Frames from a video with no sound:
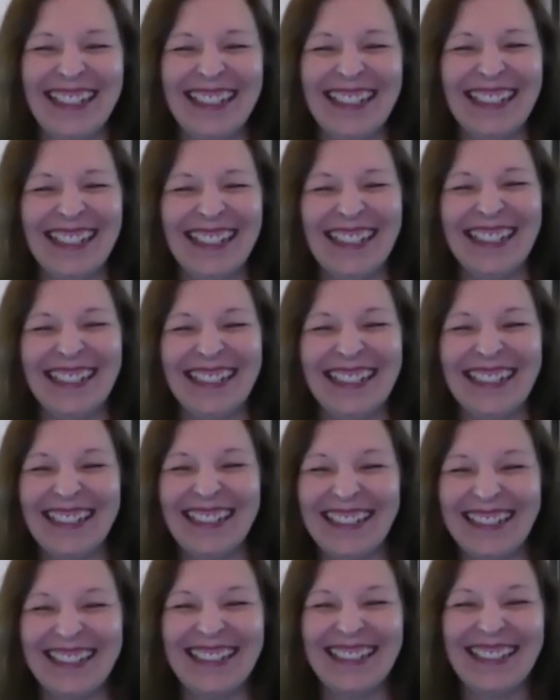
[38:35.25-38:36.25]

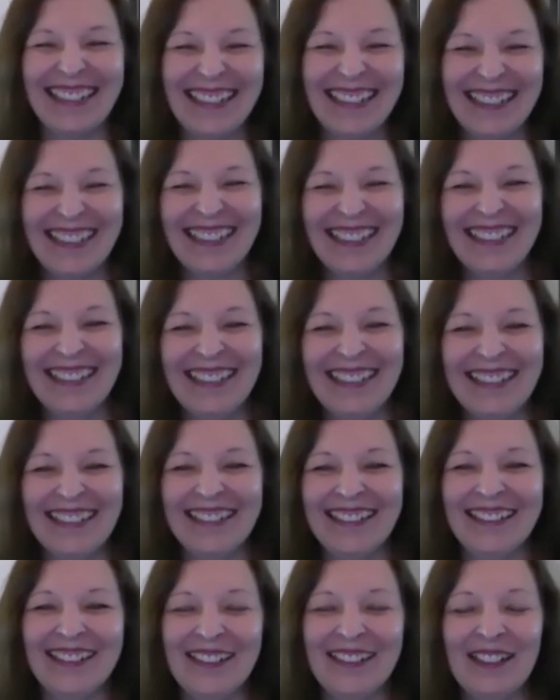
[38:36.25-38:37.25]

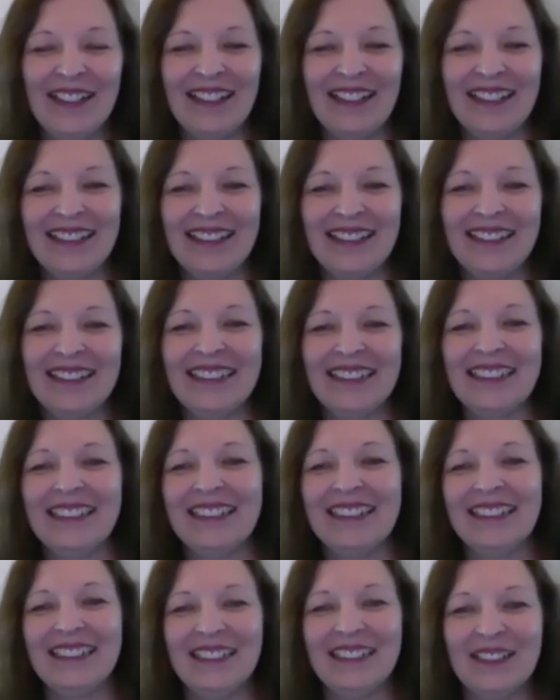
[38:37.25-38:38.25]

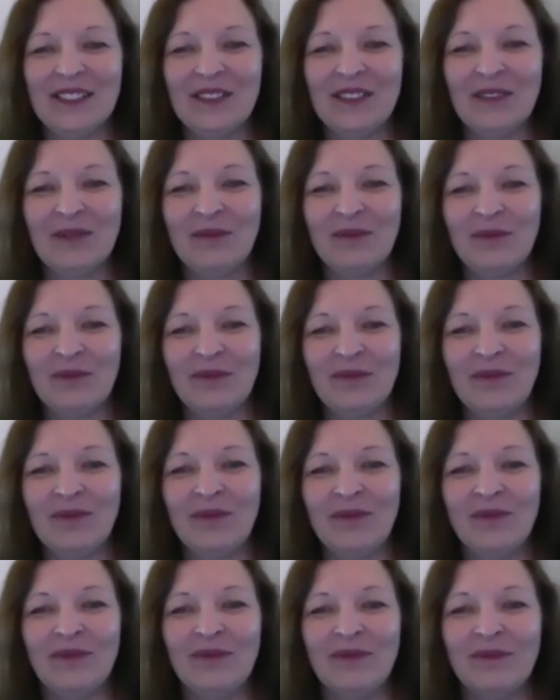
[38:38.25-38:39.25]

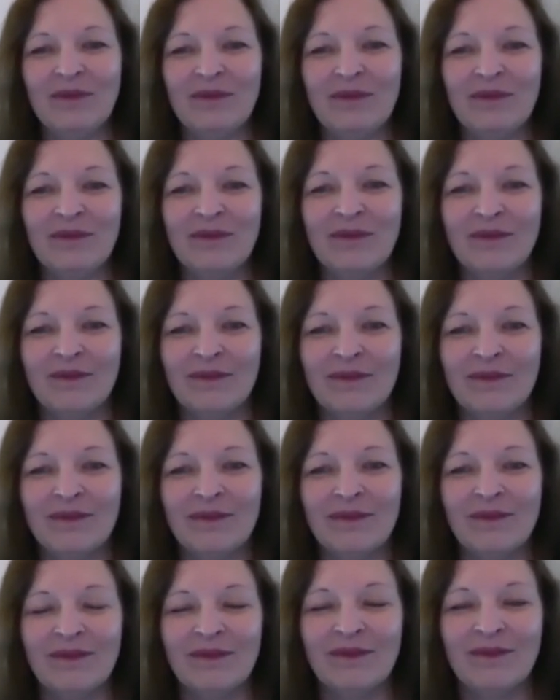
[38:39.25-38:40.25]

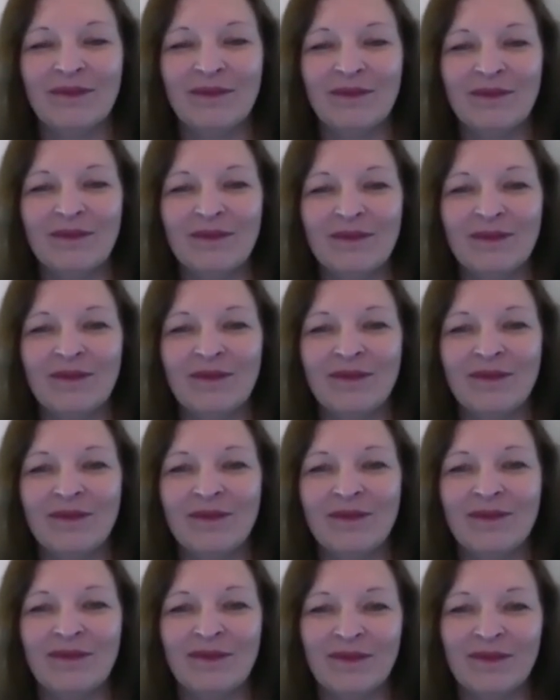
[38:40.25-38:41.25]

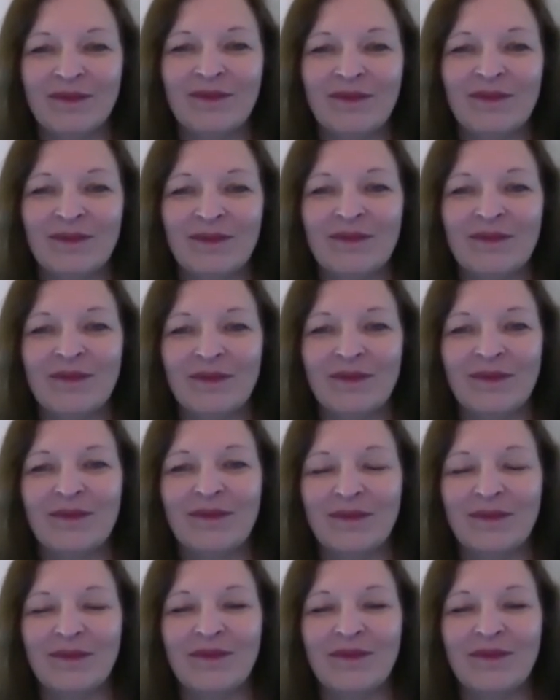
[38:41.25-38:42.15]
(not speaking)